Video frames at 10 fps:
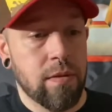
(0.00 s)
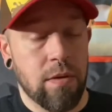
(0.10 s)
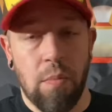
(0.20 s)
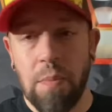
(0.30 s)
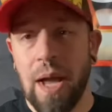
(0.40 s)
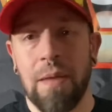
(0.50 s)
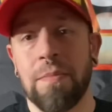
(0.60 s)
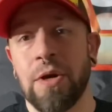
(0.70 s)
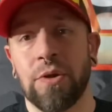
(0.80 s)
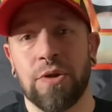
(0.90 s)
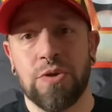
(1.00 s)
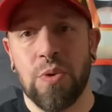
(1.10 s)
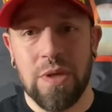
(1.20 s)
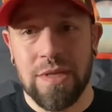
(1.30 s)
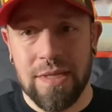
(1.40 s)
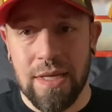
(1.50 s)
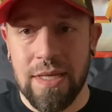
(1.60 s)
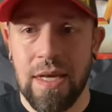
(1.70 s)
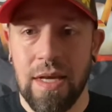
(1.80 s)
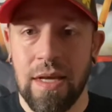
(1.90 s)
buying me all the toys as a
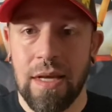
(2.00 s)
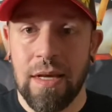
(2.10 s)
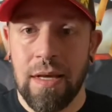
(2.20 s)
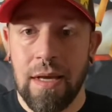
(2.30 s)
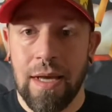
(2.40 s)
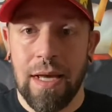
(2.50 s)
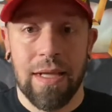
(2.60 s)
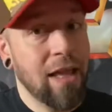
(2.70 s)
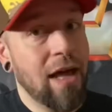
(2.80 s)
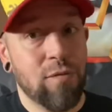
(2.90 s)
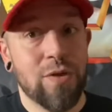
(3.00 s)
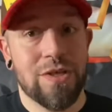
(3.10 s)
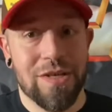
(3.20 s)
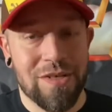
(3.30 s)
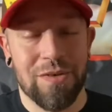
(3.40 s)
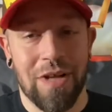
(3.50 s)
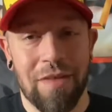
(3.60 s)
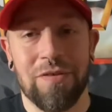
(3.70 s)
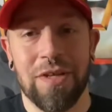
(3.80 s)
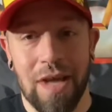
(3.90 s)
kid, a lot of which I still have
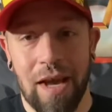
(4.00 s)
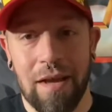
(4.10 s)
today.